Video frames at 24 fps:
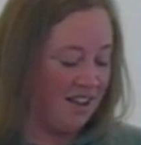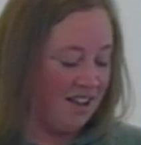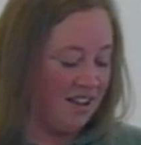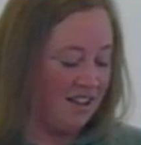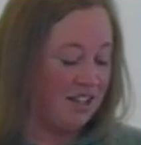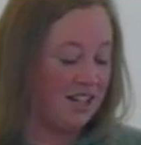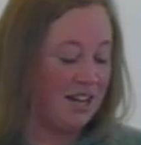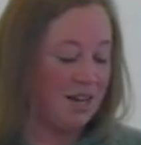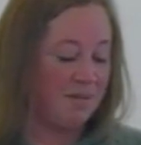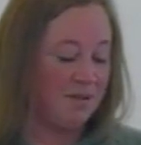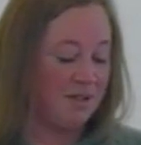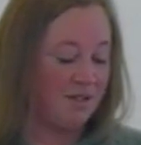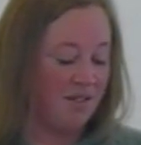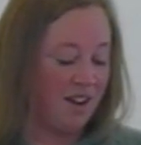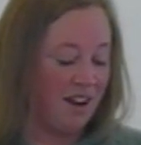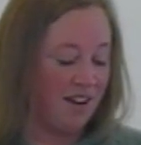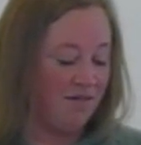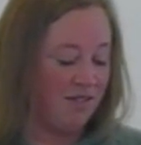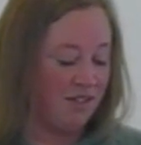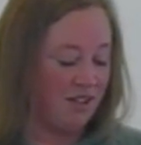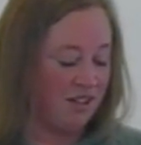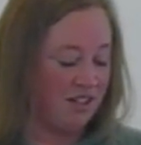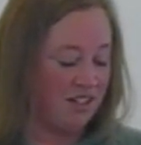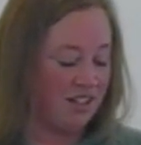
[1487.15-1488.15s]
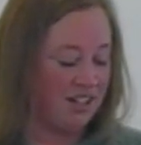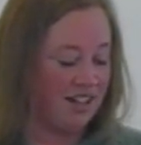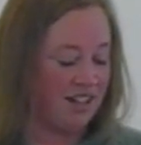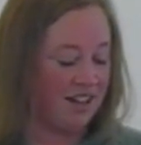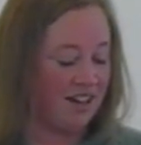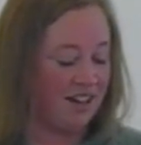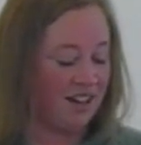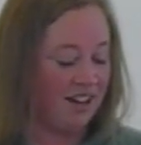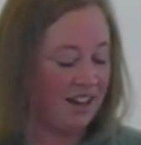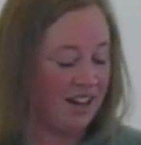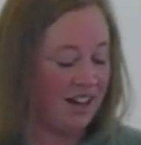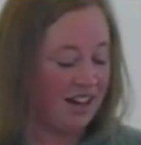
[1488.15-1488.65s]
James
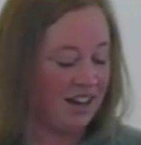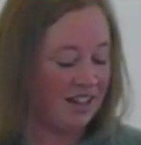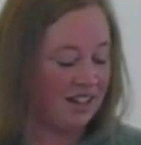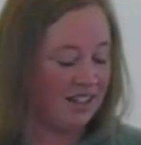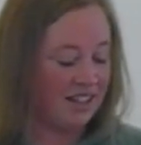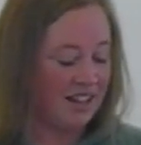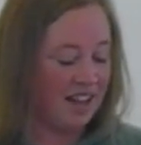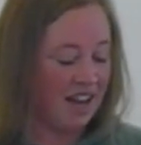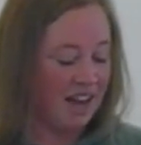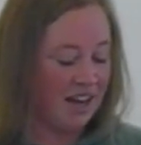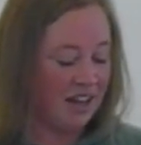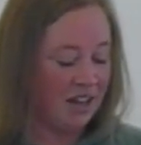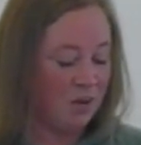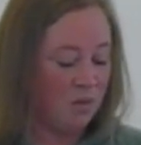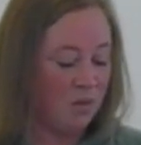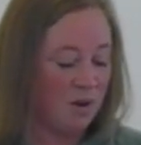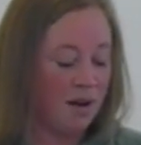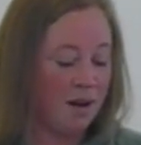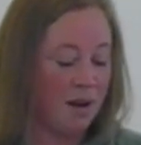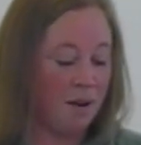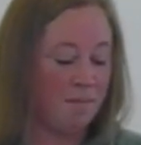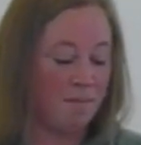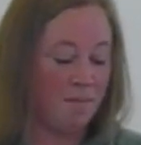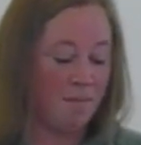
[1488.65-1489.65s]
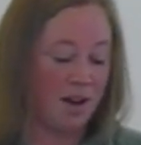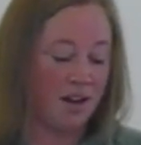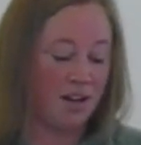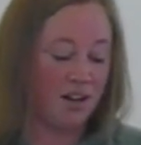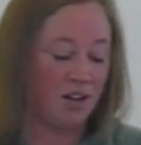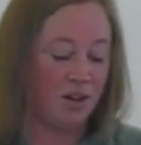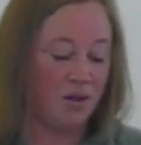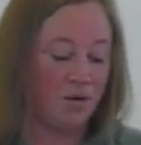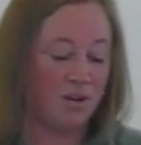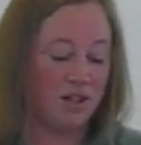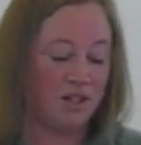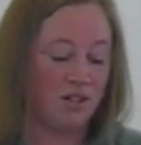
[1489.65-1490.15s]
5:13 Is anyone among
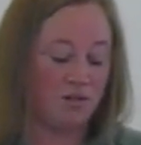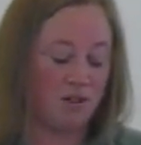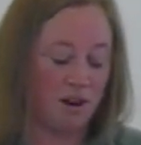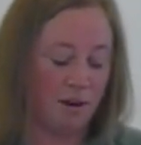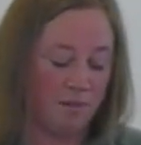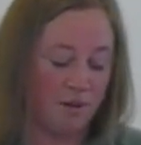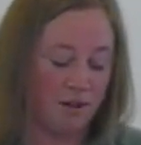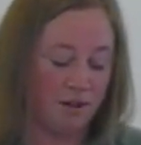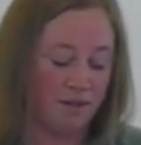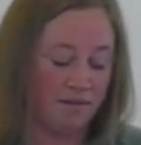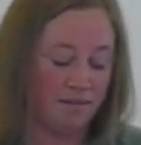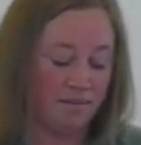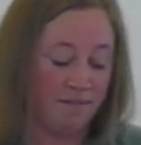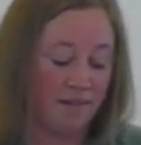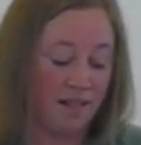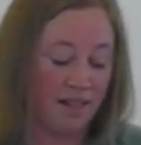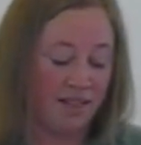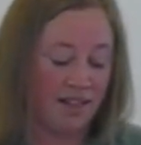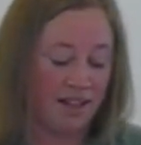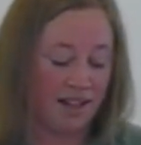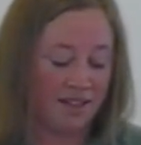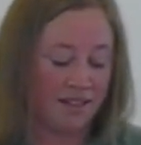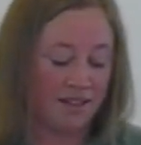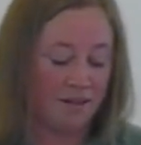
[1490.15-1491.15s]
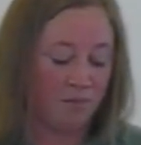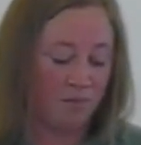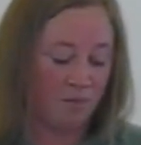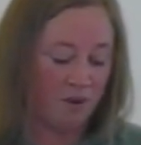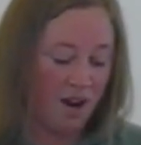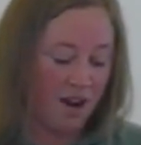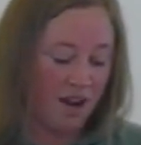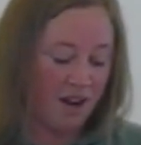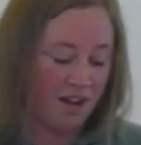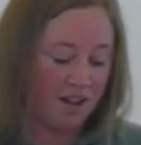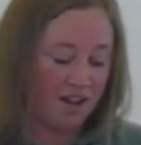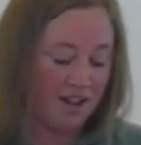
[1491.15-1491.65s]
you in trouble? Let them
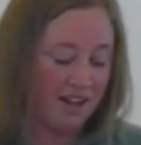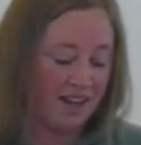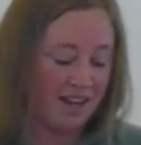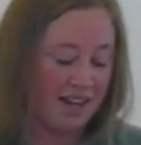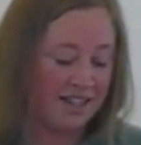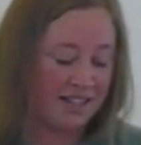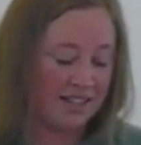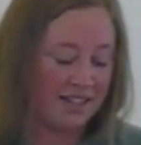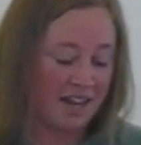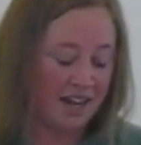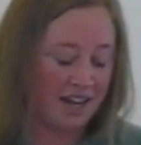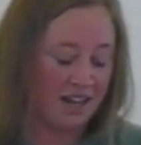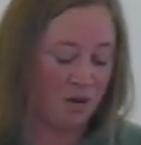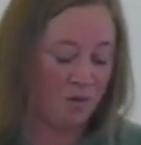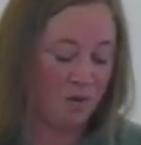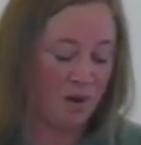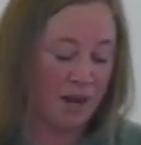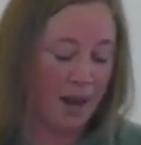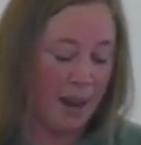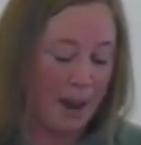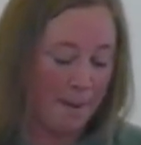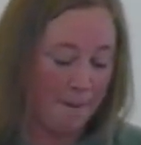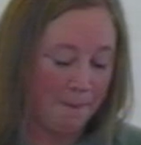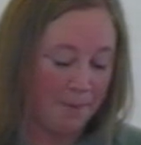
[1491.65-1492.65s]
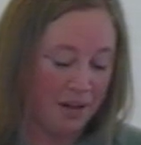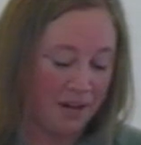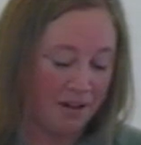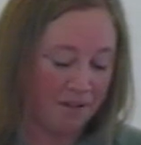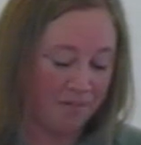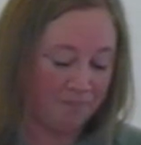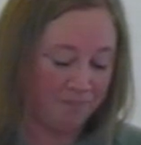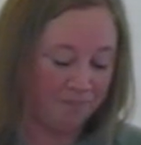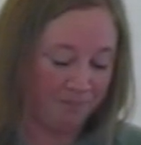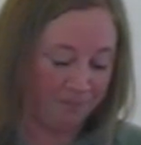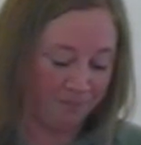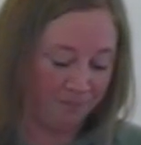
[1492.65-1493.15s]
pray. Is anyone happy?
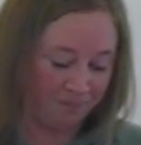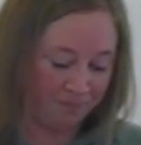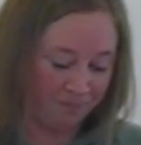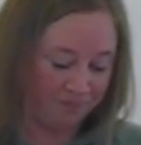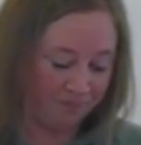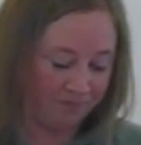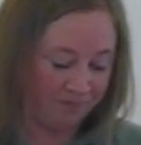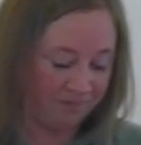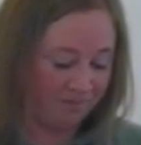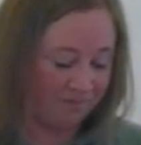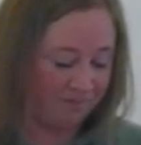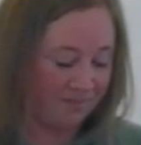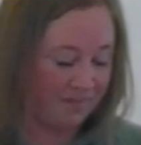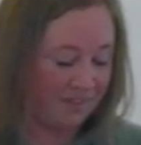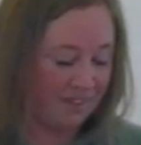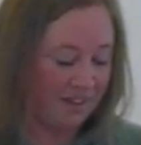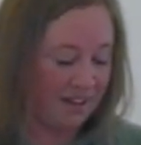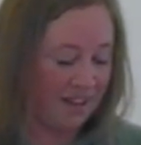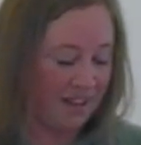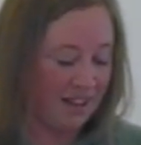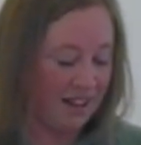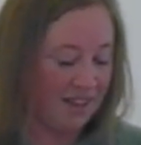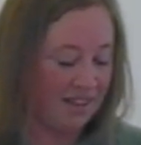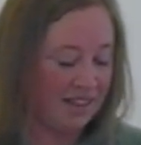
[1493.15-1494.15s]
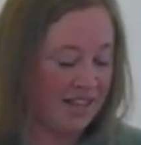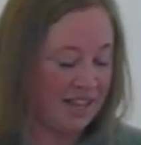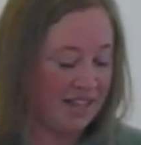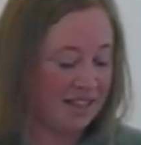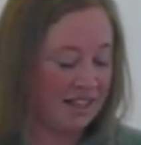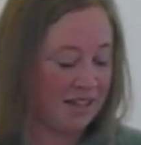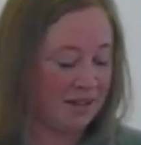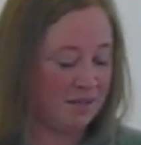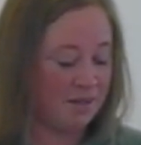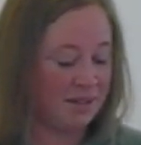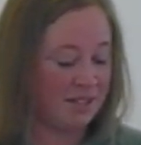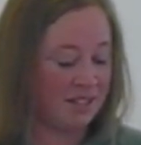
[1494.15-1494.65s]
Let
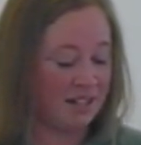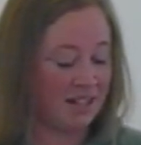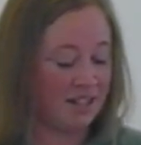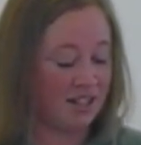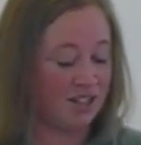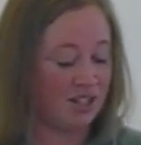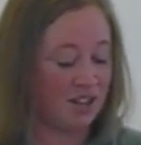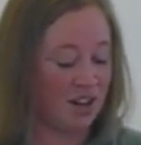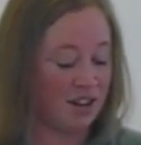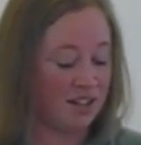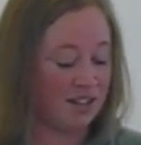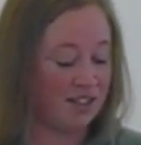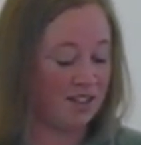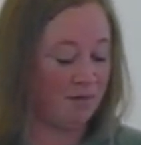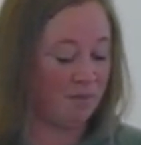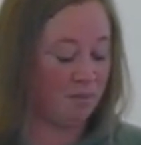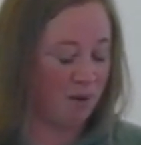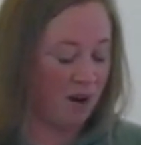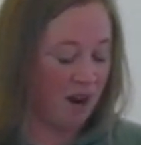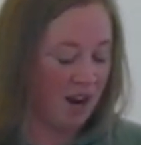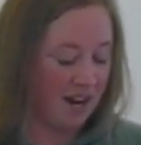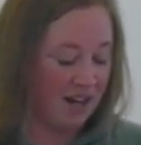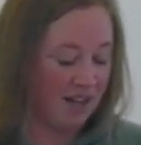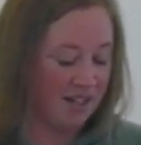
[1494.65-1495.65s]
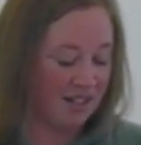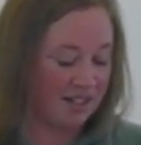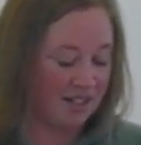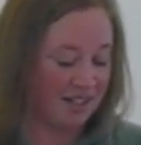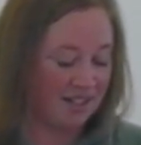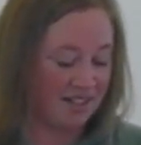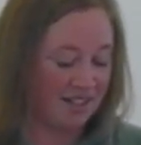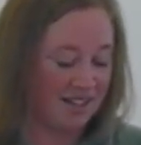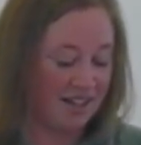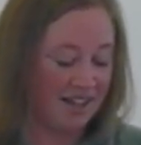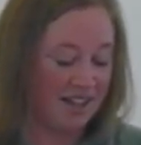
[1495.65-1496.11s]
them sing songs of praise.